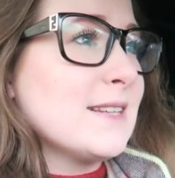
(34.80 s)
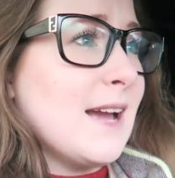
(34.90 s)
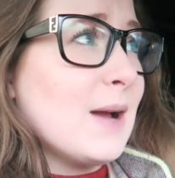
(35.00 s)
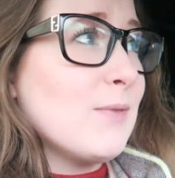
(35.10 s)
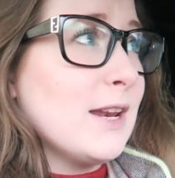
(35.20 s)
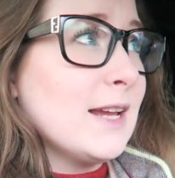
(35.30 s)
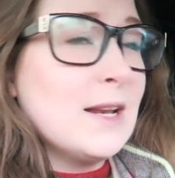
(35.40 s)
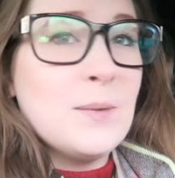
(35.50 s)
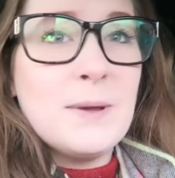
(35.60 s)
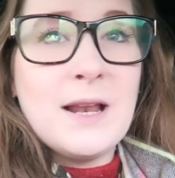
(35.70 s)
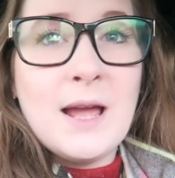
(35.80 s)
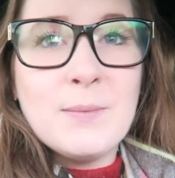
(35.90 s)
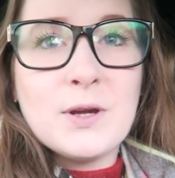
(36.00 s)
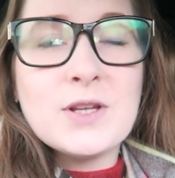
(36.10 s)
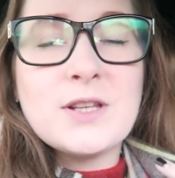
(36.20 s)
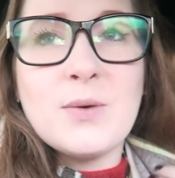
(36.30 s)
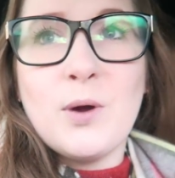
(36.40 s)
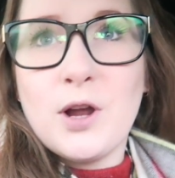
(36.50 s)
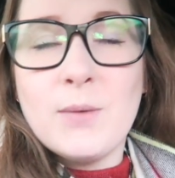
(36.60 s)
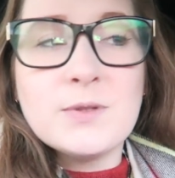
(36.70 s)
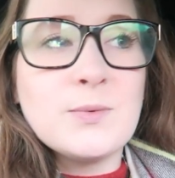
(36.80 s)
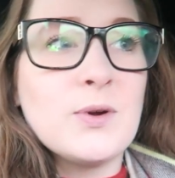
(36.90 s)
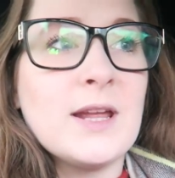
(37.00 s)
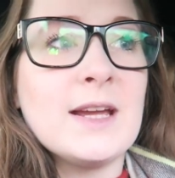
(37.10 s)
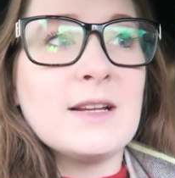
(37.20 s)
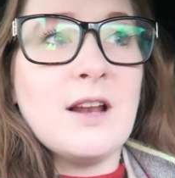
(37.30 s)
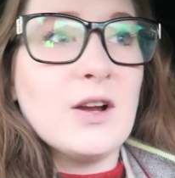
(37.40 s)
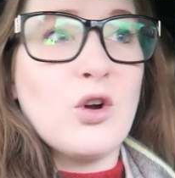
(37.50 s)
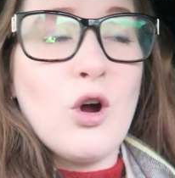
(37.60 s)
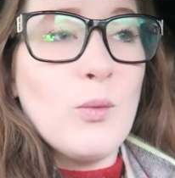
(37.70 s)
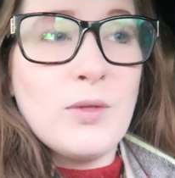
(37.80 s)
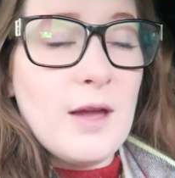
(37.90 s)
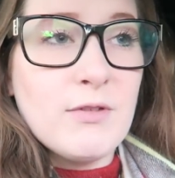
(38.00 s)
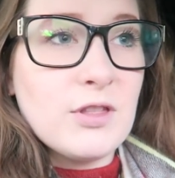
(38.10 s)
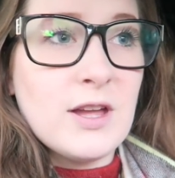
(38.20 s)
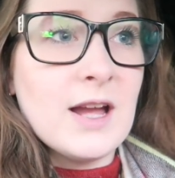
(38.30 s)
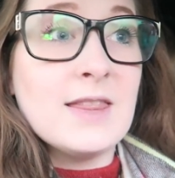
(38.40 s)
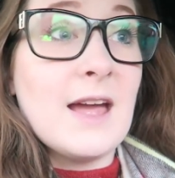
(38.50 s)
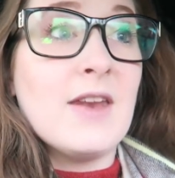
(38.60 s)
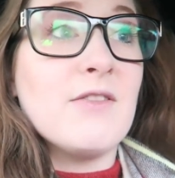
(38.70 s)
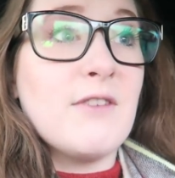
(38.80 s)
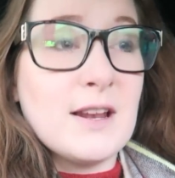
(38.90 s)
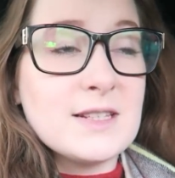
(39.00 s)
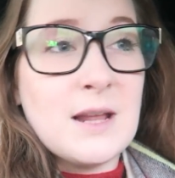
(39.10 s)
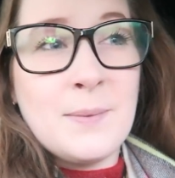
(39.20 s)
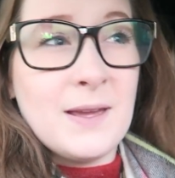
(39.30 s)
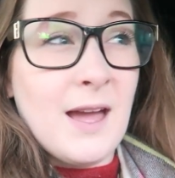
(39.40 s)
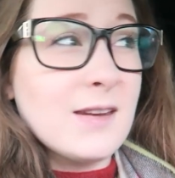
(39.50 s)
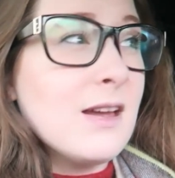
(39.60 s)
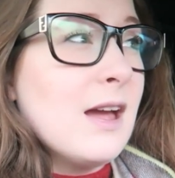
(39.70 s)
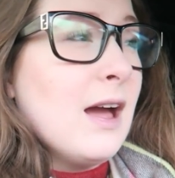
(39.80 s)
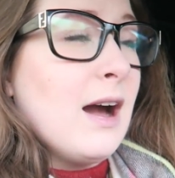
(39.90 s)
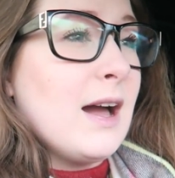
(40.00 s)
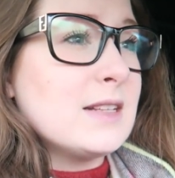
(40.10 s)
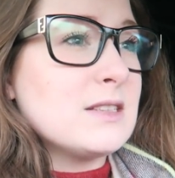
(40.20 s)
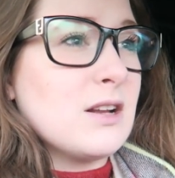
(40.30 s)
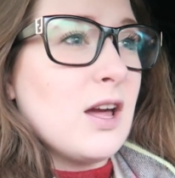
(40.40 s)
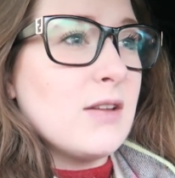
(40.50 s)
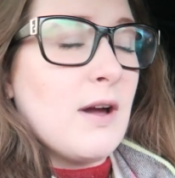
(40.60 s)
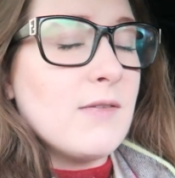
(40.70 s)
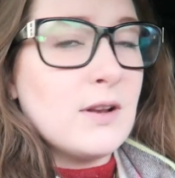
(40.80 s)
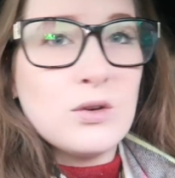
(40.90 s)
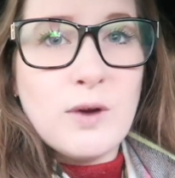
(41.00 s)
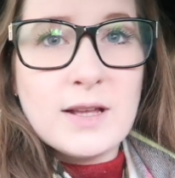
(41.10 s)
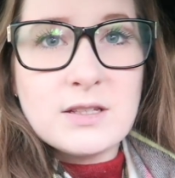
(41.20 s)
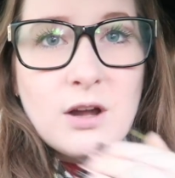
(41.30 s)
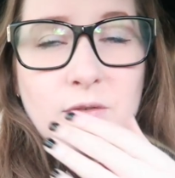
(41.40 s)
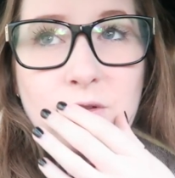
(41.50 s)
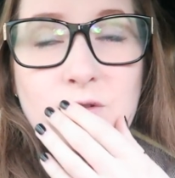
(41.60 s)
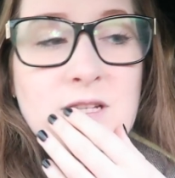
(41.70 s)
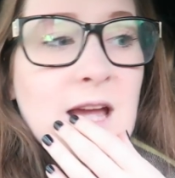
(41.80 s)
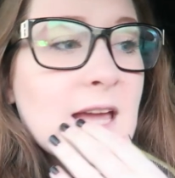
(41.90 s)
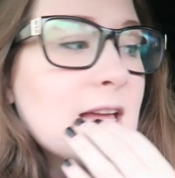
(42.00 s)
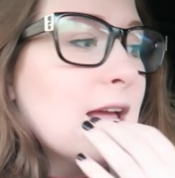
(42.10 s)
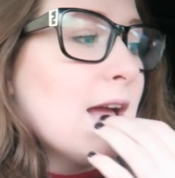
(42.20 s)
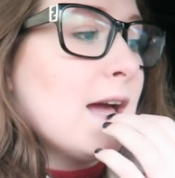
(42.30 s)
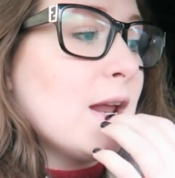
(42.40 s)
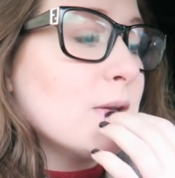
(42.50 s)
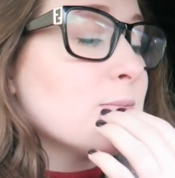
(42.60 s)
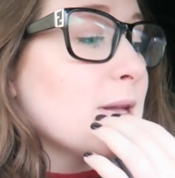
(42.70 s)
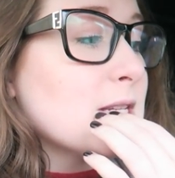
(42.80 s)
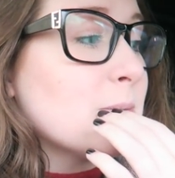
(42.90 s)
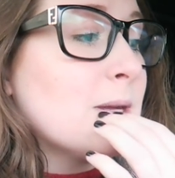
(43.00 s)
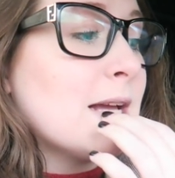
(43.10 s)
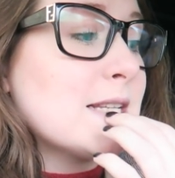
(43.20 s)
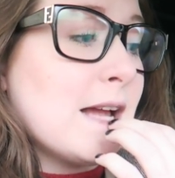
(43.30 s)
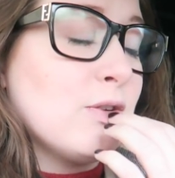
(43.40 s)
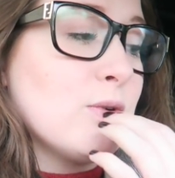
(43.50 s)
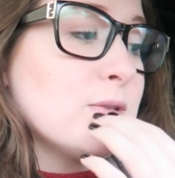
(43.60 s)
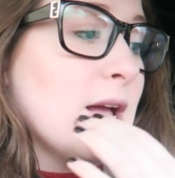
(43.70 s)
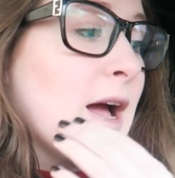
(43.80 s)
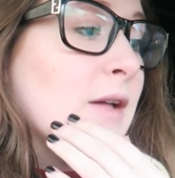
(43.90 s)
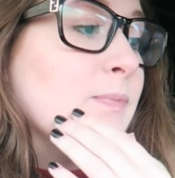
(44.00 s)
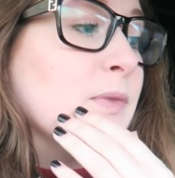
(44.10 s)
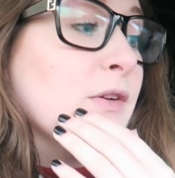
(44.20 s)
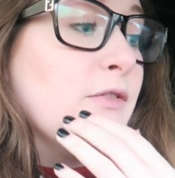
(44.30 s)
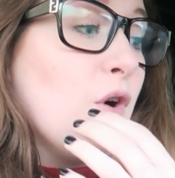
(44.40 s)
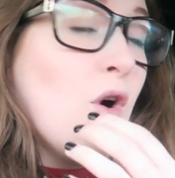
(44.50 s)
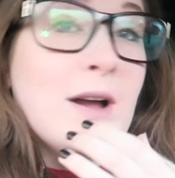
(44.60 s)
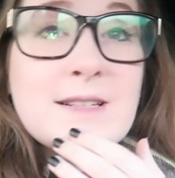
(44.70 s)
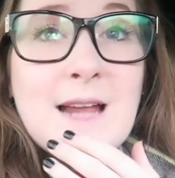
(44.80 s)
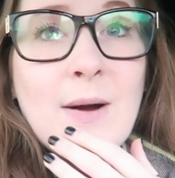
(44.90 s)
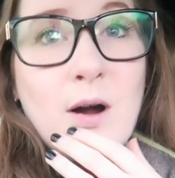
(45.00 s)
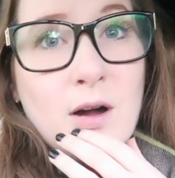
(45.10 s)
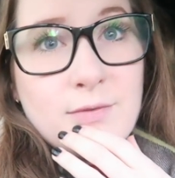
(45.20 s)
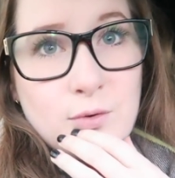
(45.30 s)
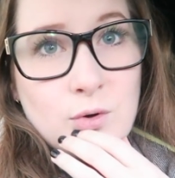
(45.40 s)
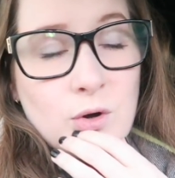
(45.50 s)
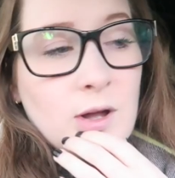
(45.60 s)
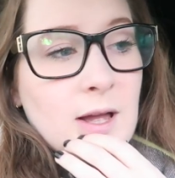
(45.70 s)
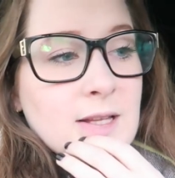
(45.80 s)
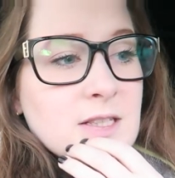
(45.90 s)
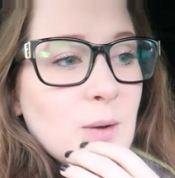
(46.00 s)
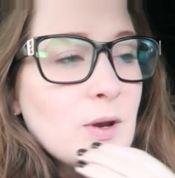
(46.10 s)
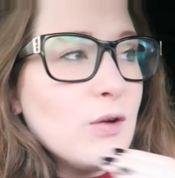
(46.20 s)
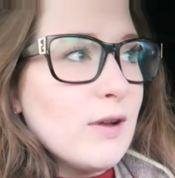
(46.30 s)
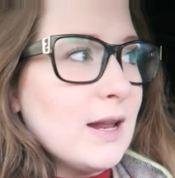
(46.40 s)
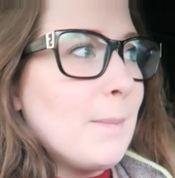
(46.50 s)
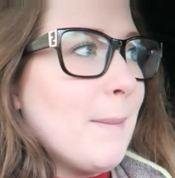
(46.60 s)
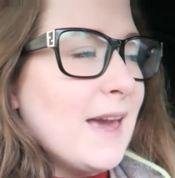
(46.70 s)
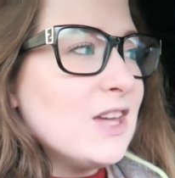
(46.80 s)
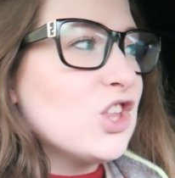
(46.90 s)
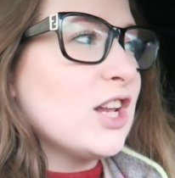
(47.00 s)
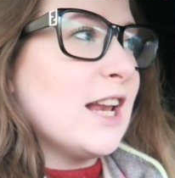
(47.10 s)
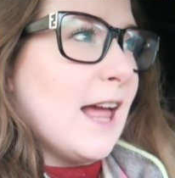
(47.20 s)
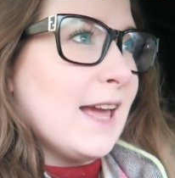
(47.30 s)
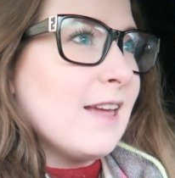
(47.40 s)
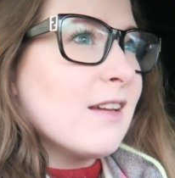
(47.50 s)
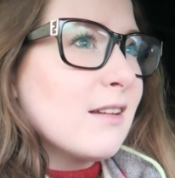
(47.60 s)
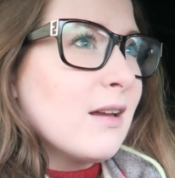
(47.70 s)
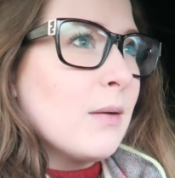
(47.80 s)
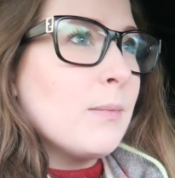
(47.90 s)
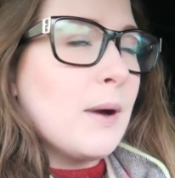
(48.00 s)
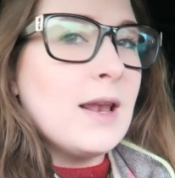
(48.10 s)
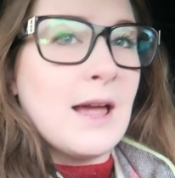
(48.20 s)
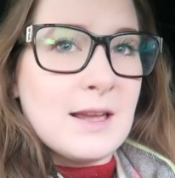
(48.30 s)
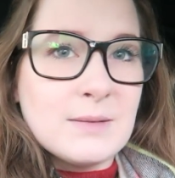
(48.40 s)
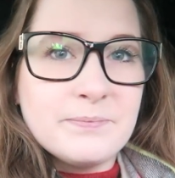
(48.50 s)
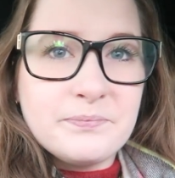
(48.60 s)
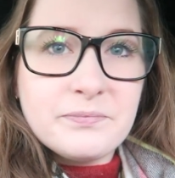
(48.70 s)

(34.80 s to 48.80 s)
So yeah, I'm running a little bit late because I woke up this morning, like got on with everything and then fell asleep again. I had to kind of have a little rest halfway through the day and I was meant to be at Daniel's at four, it's now half four. So we're not running majorly late, but late.